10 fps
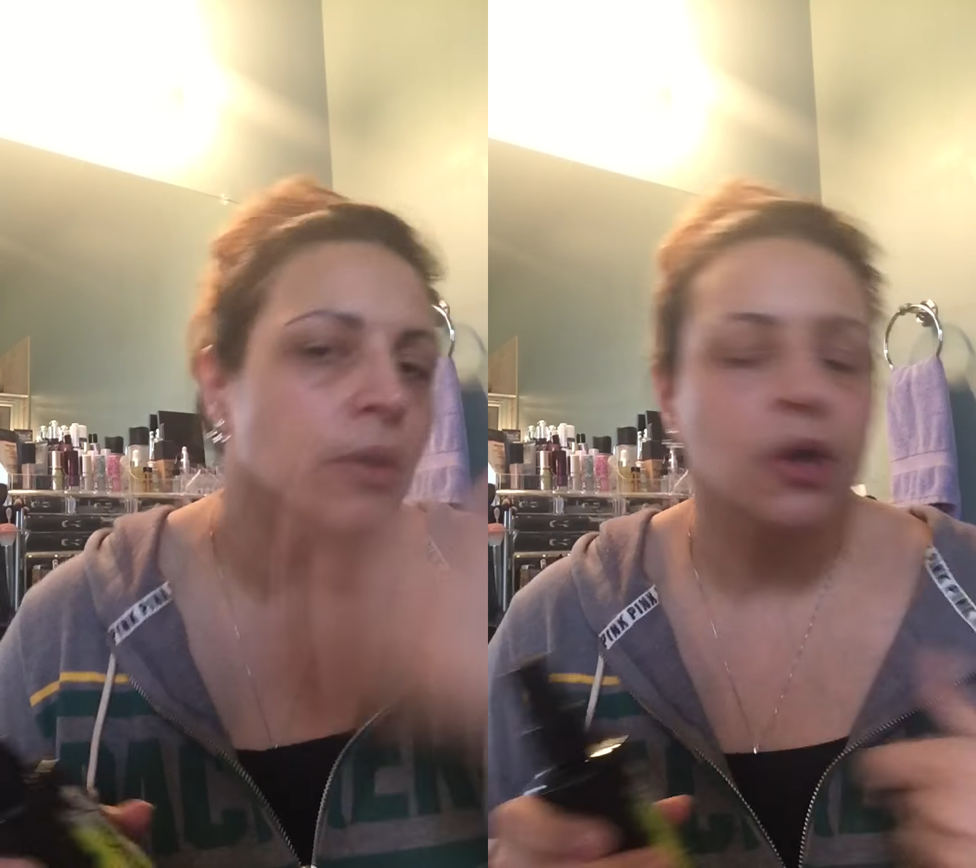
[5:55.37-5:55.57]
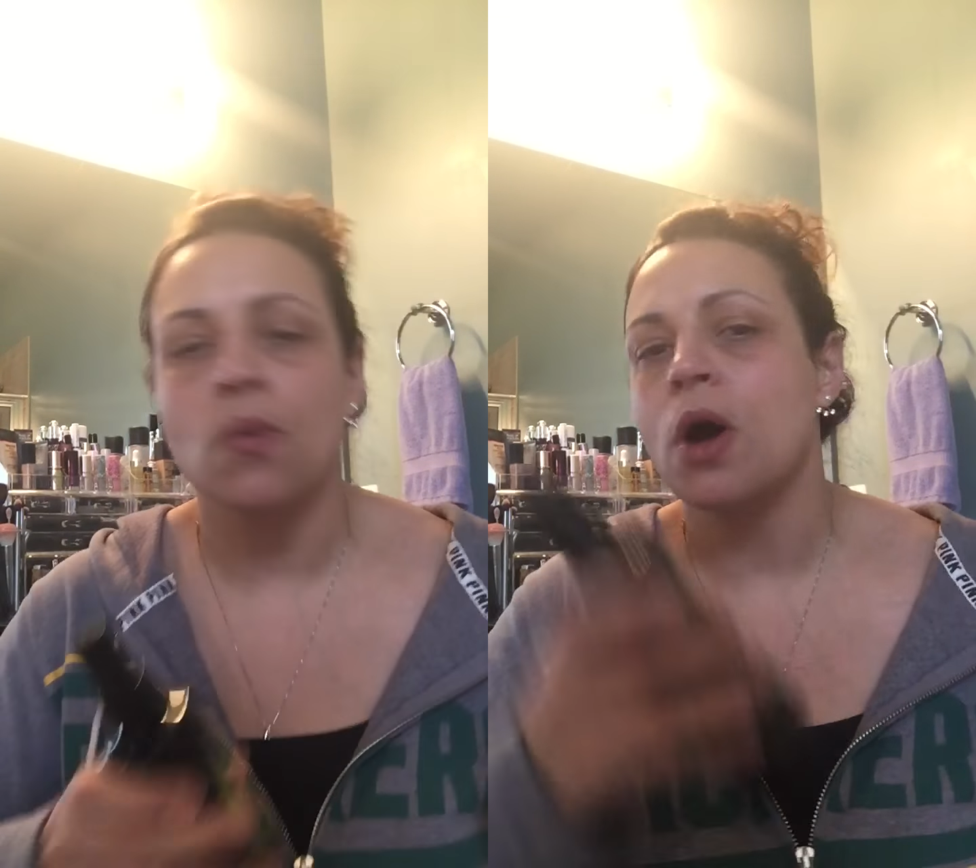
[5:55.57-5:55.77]

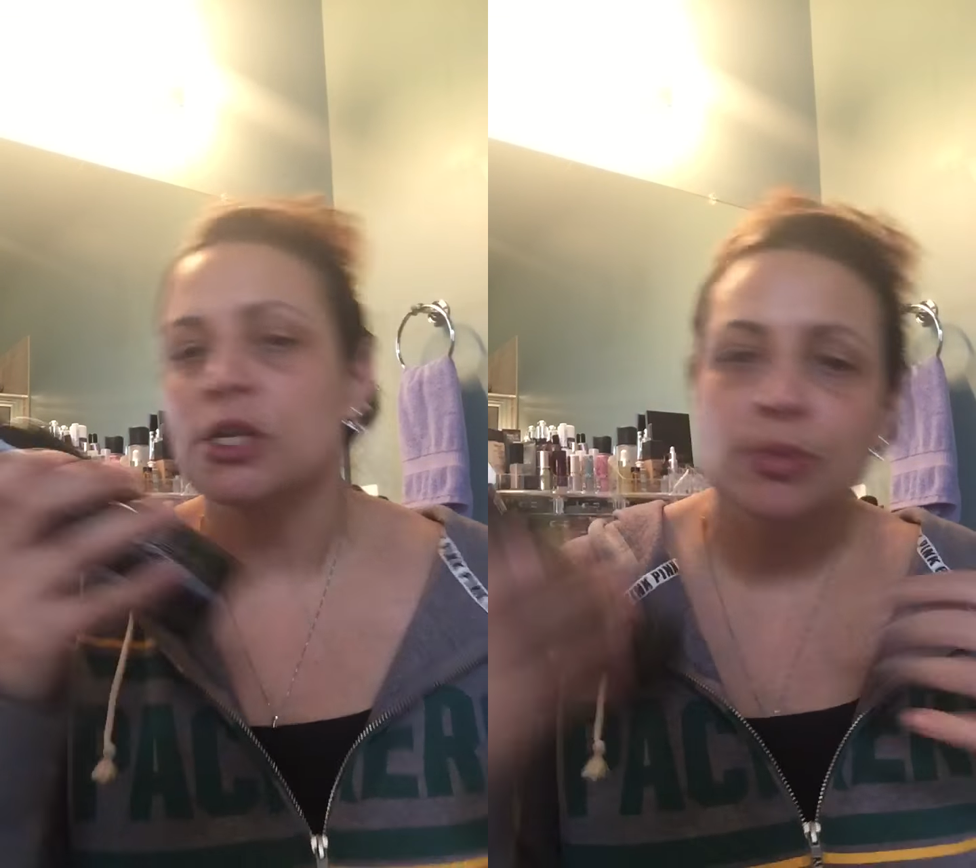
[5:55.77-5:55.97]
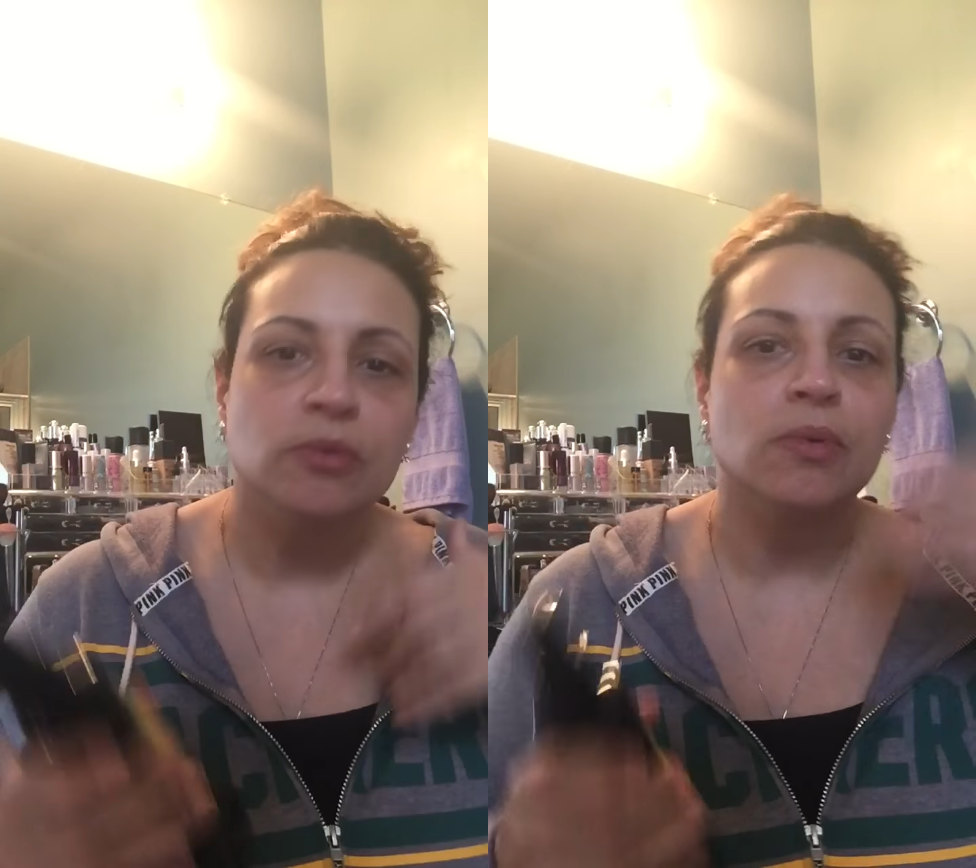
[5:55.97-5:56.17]
You can
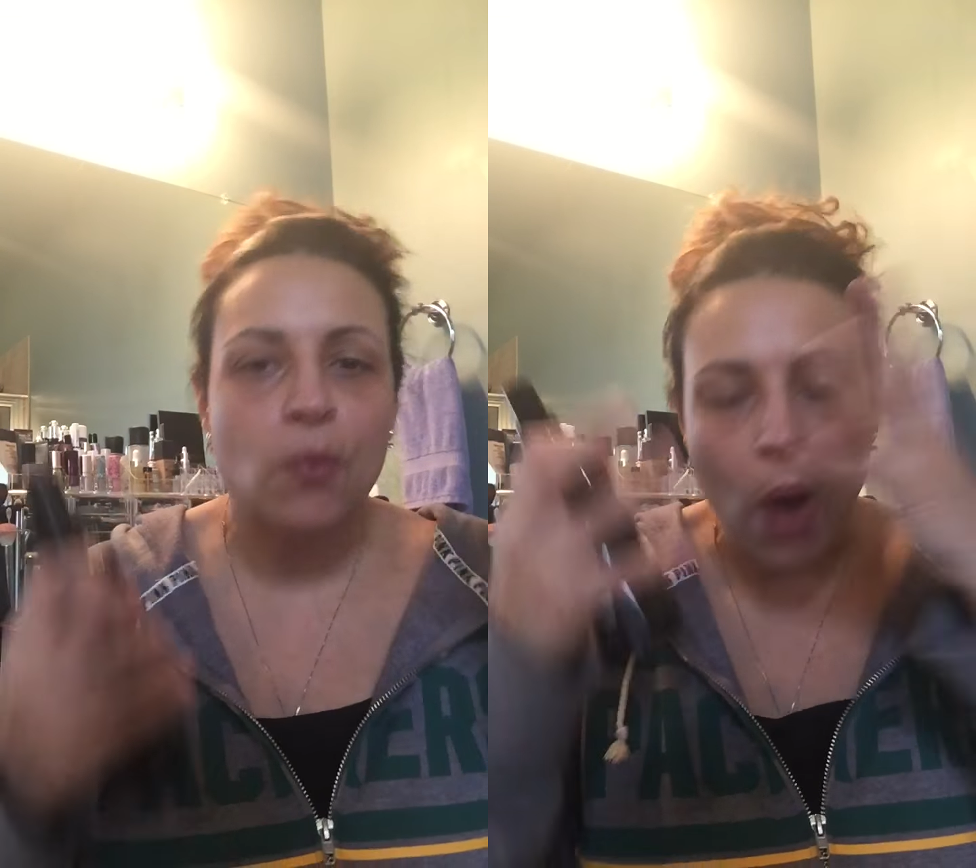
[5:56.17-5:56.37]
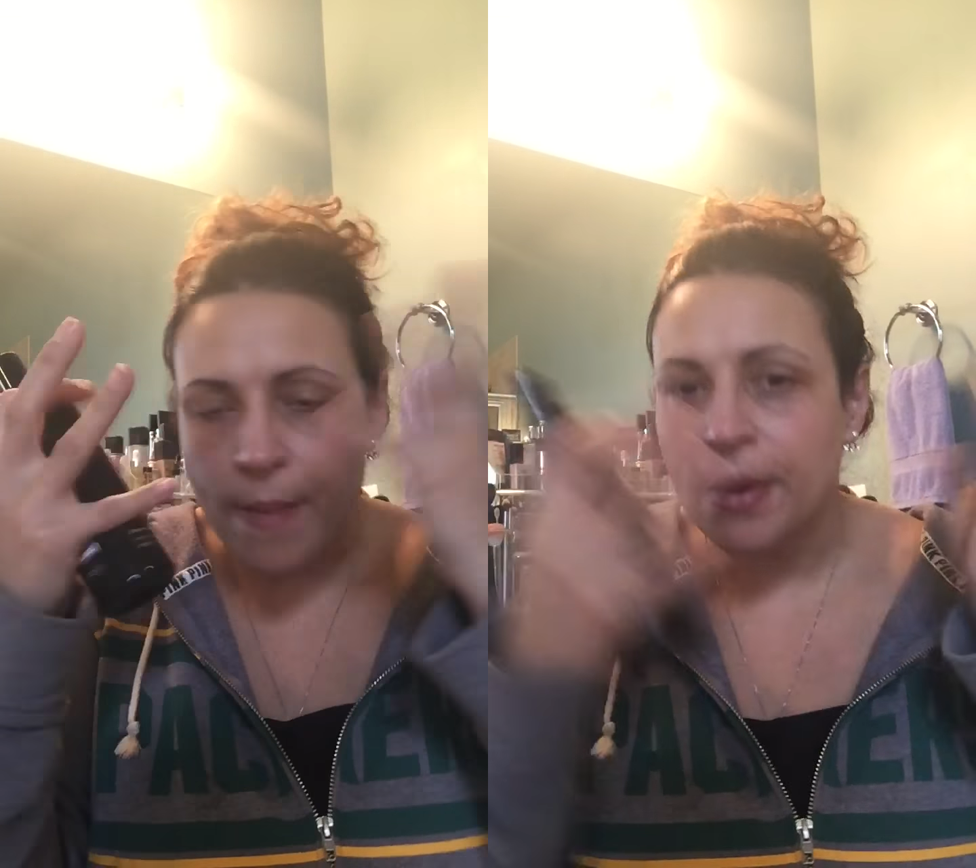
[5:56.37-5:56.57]
watch me
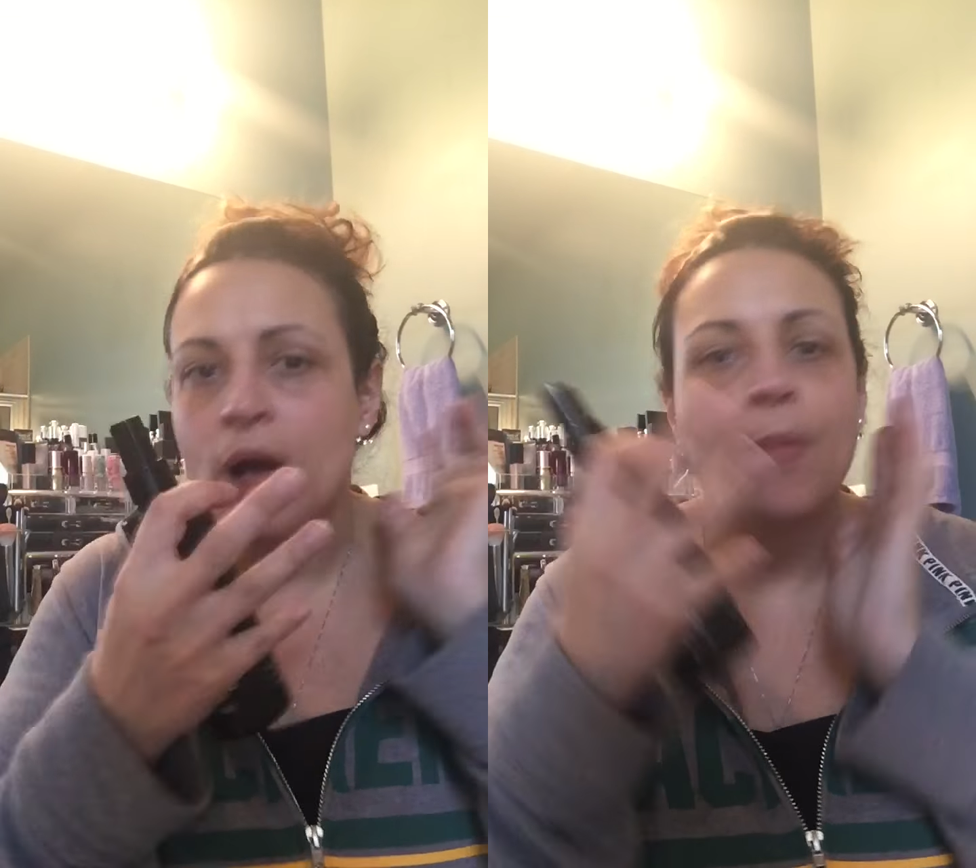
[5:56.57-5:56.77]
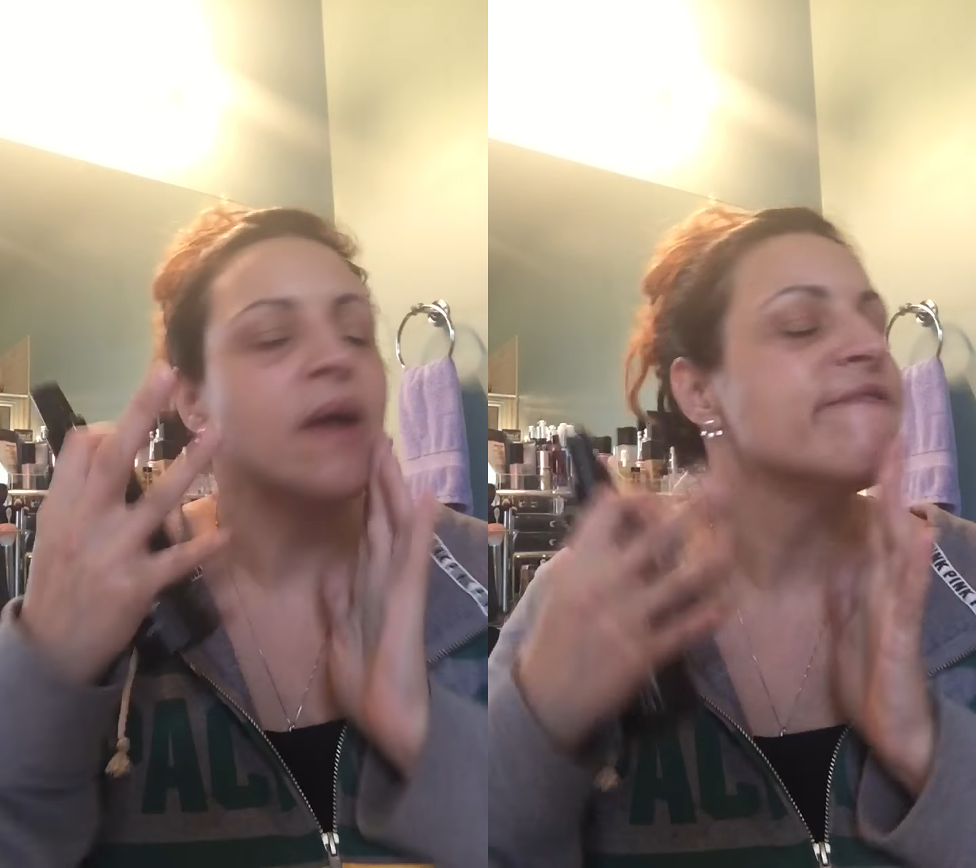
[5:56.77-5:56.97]
wipe it
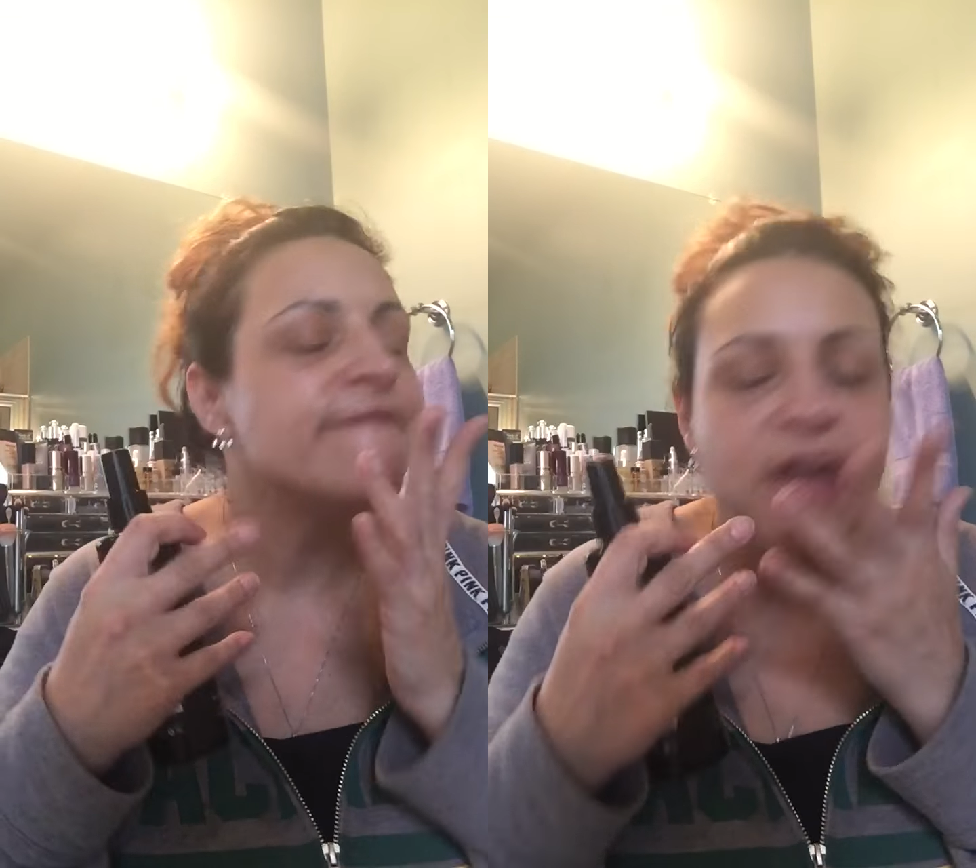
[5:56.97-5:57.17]
off my